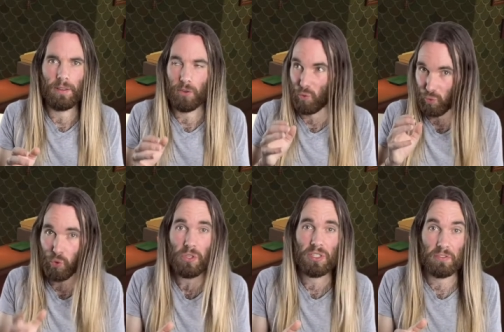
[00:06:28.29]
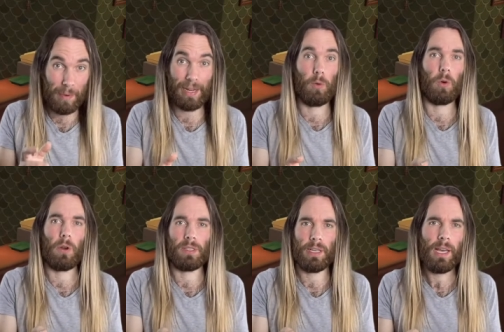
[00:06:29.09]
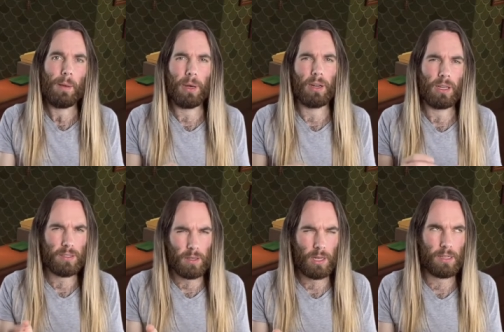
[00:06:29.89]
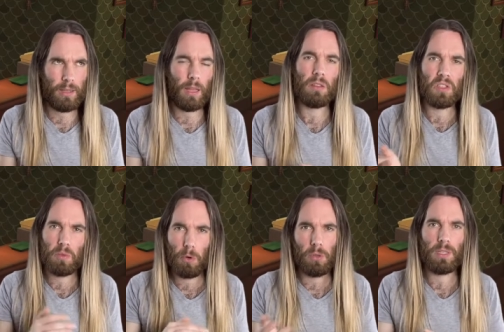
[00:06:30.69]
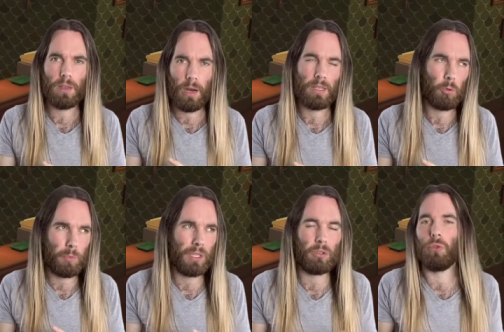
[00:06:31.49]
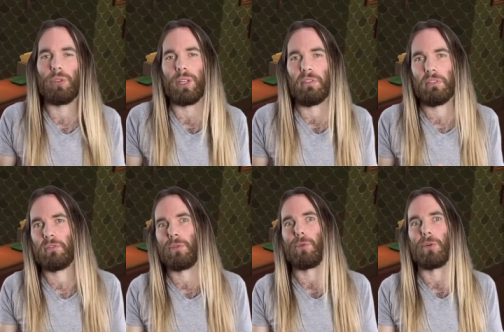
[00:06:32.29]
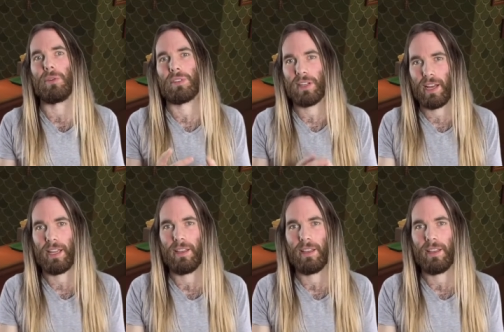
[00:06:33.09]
The Roost from Animal Crossing, but I decided that the smaller size would be good enough for today.